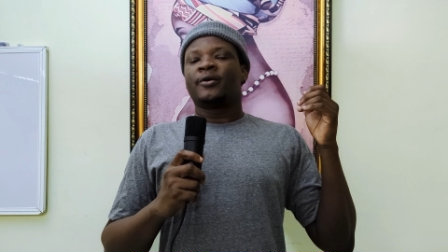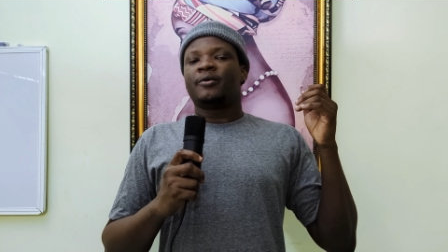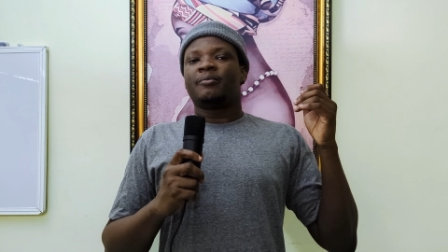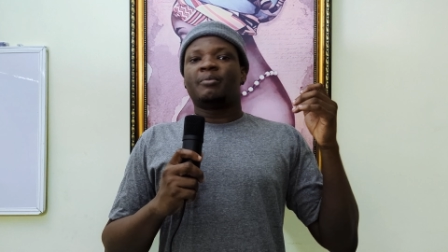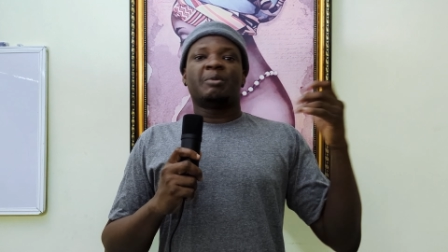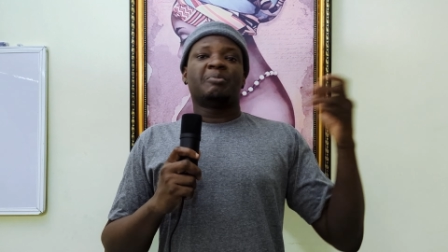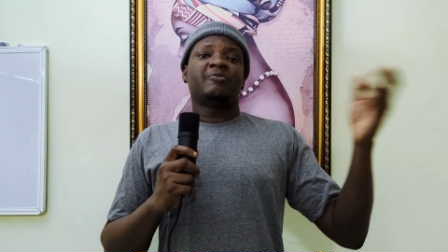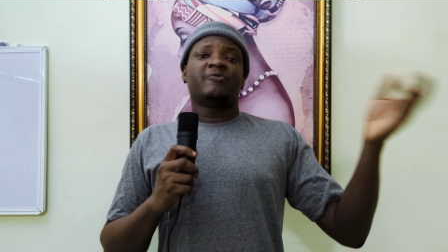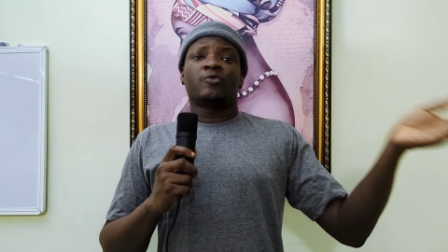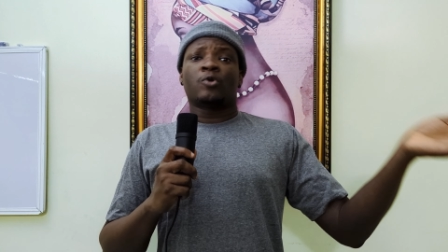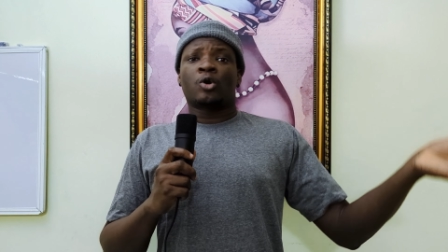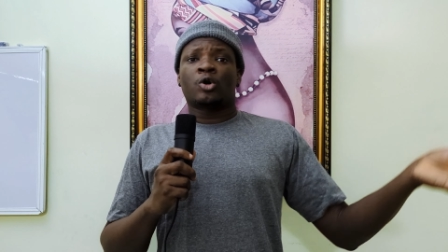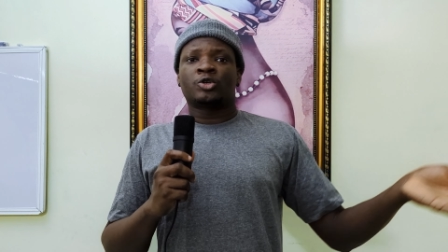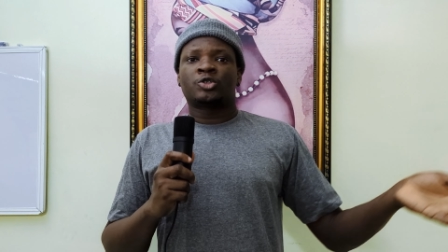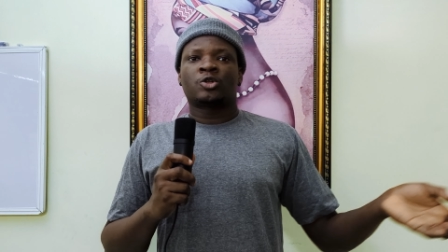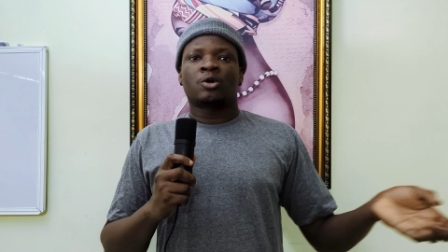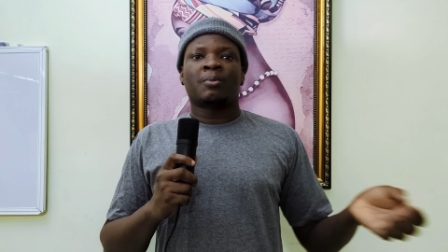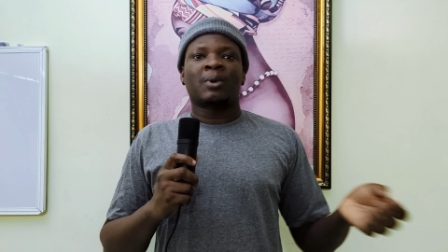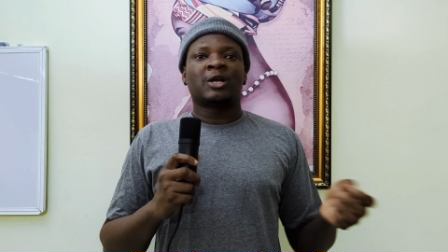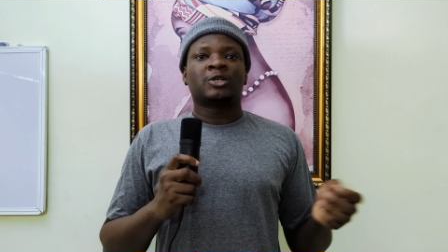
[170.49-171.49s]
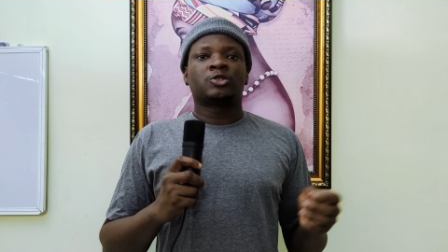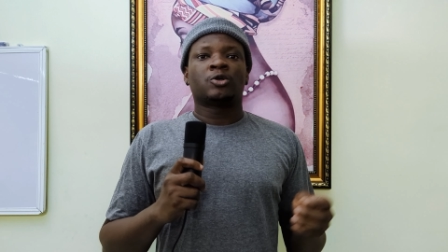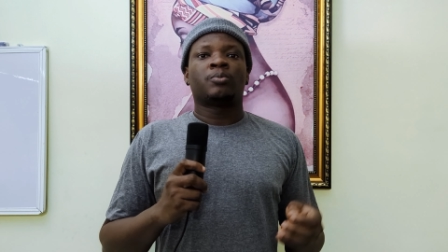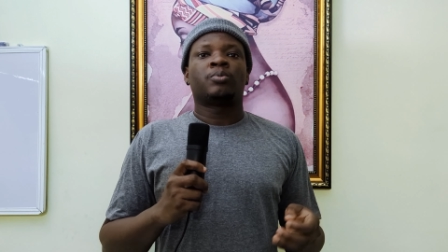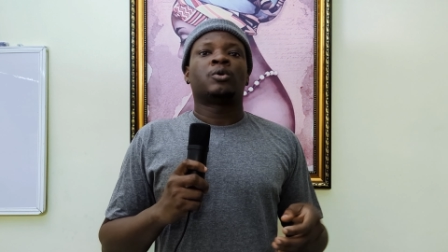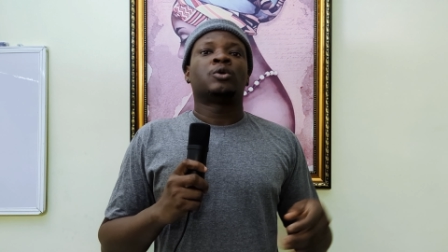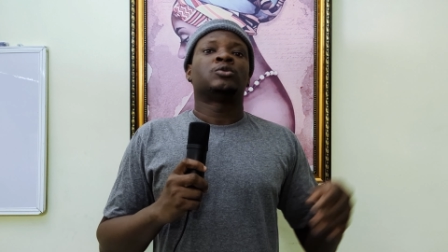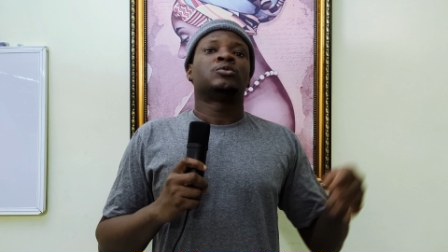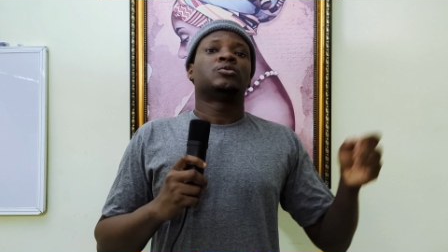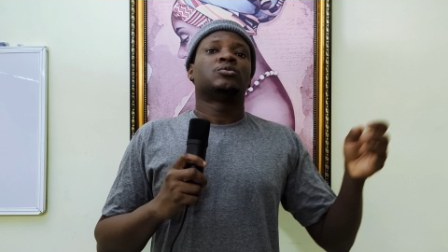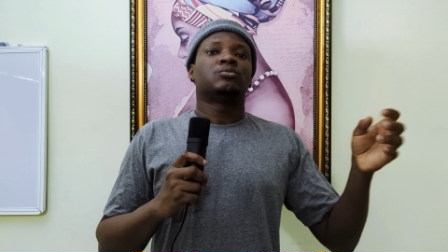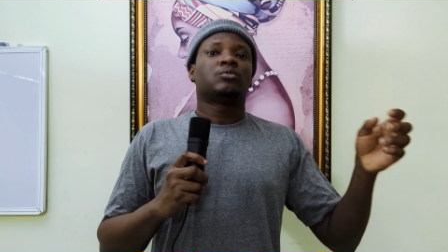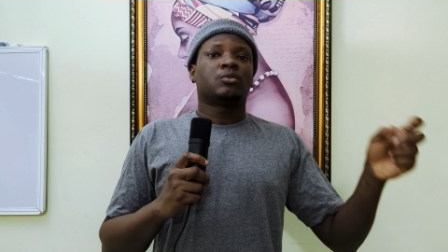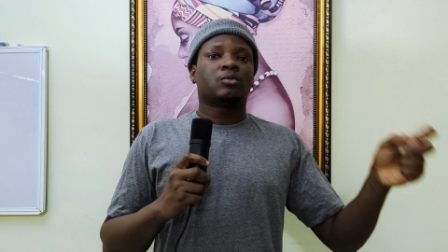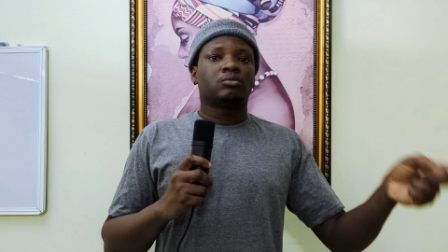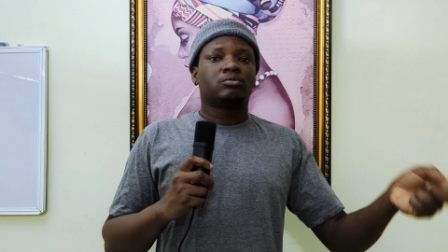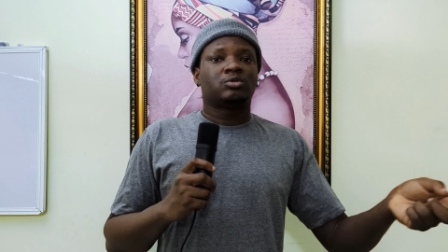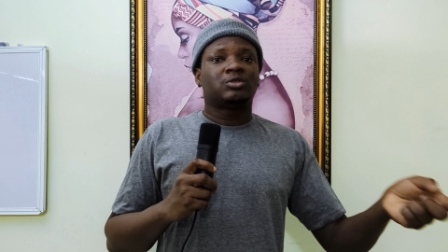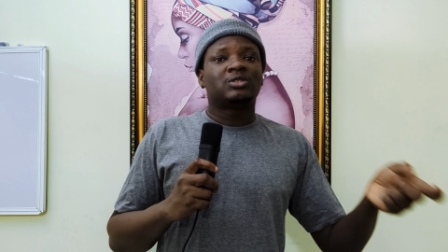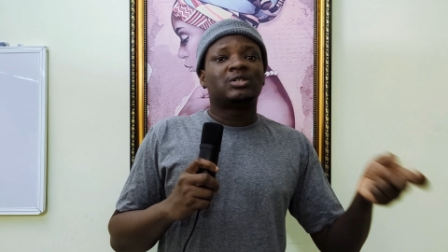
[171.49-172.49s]
maybe for customer support,
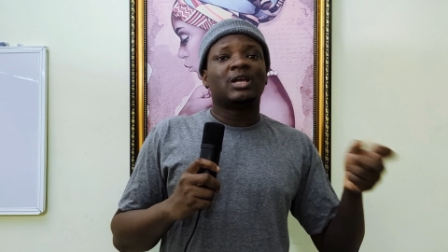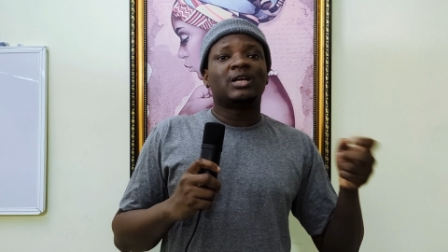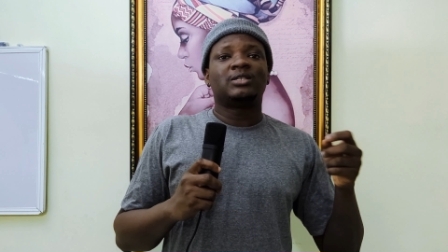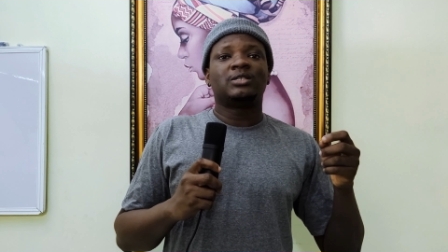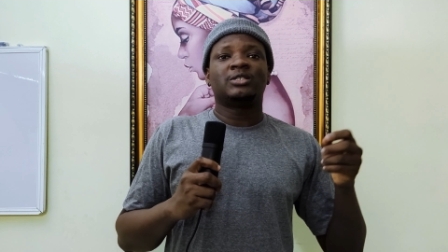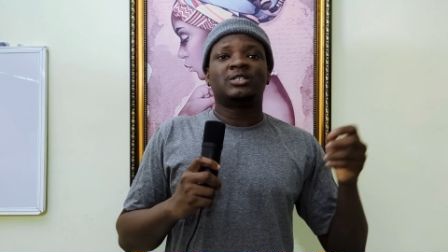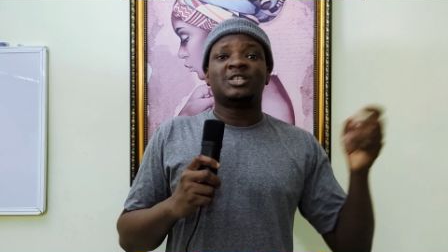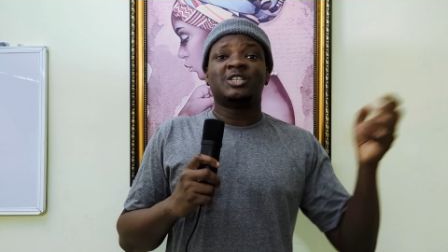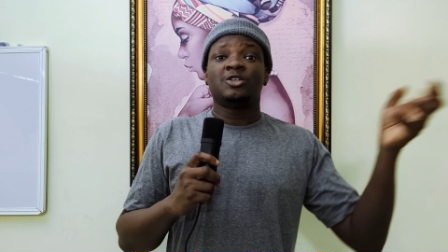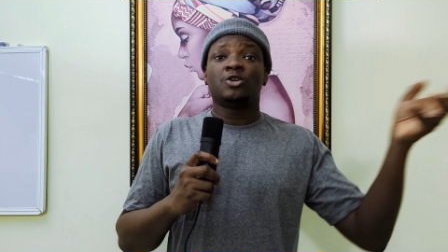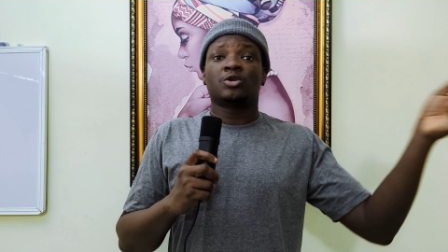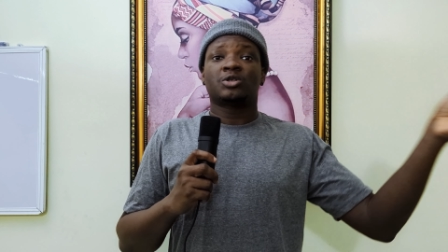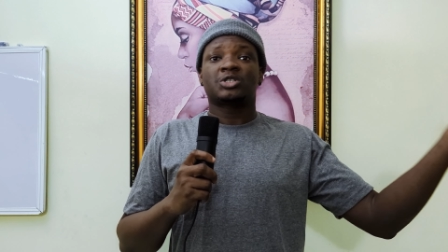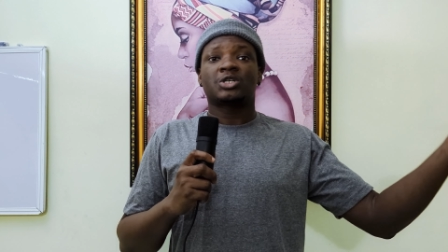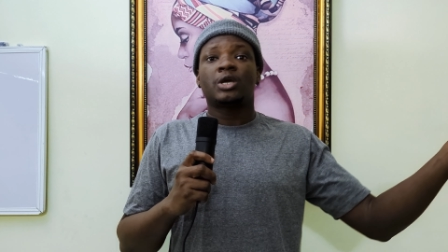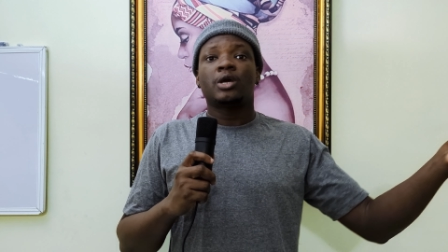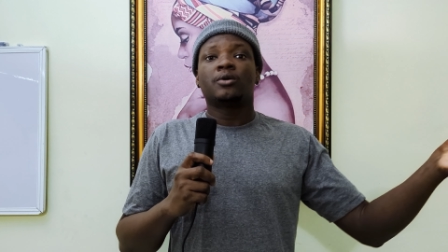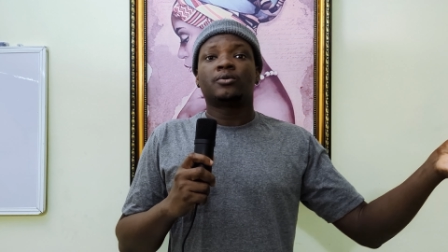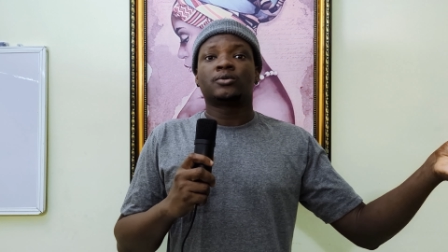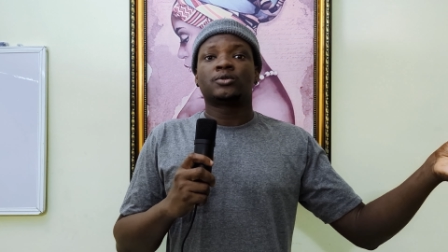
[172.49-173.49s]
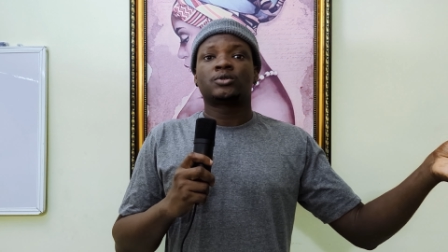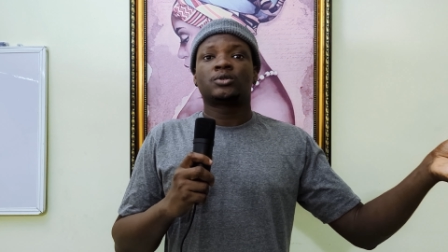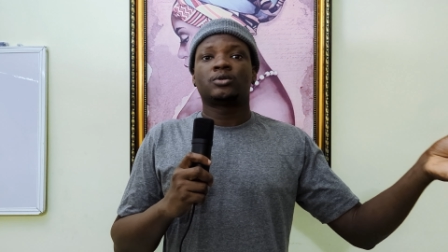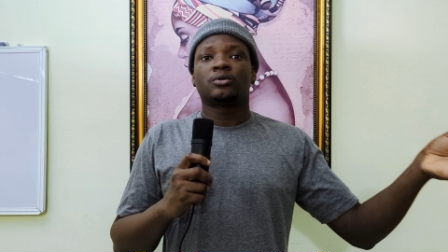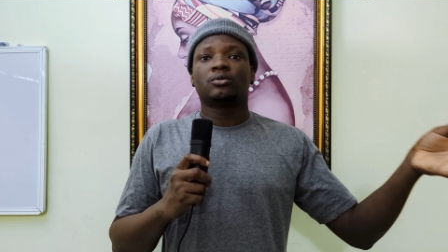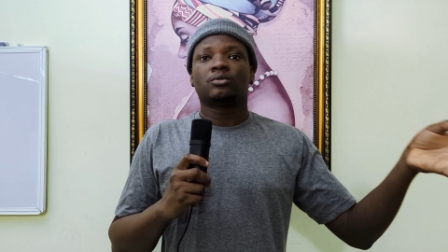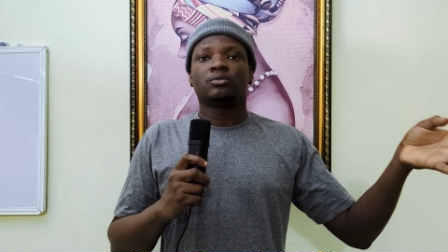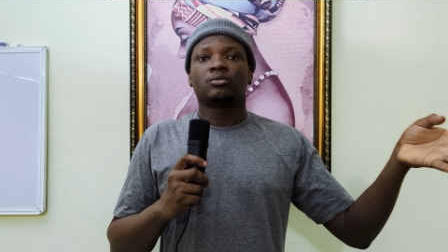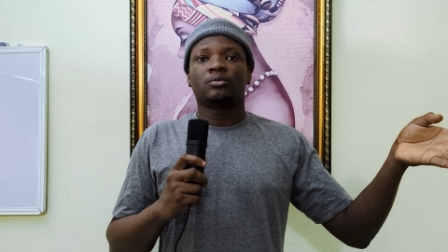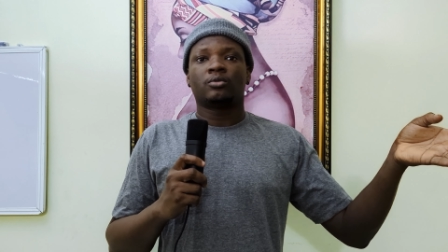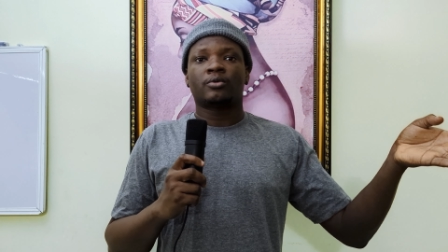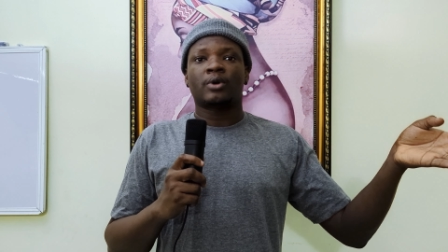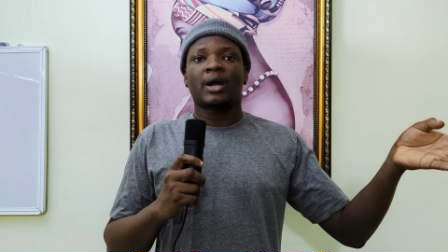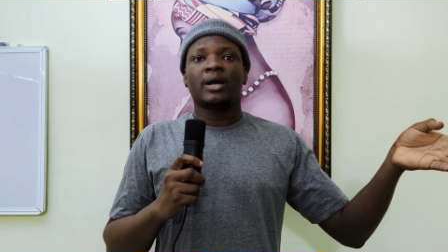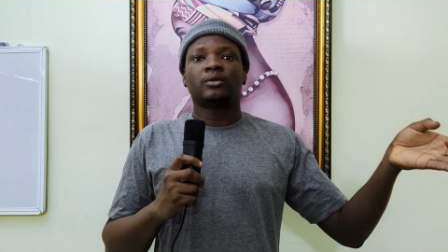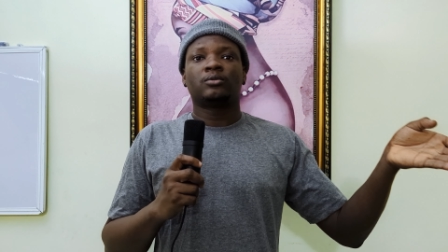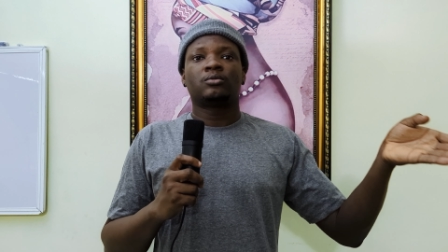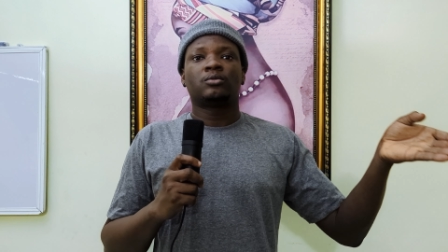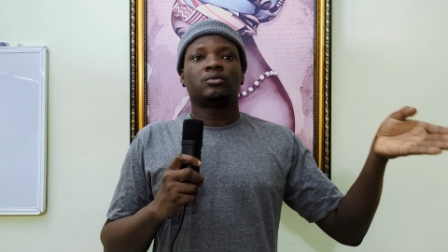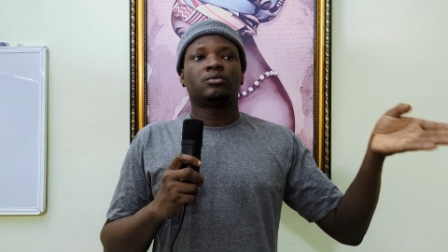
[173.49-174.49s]
state it in your skills,
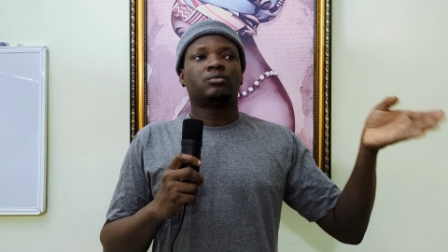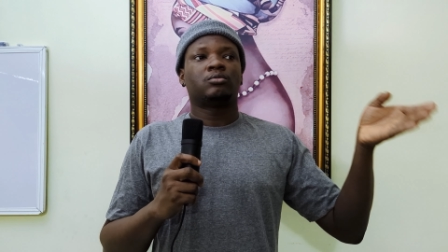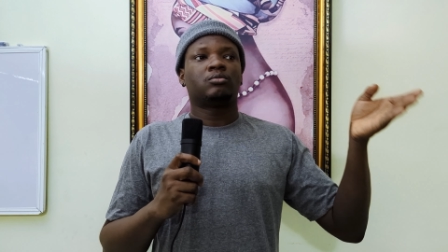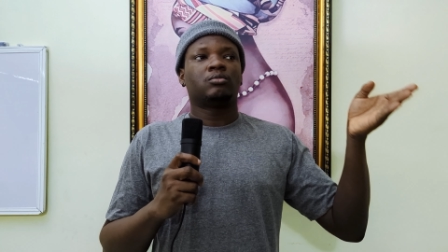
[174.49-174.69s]
right?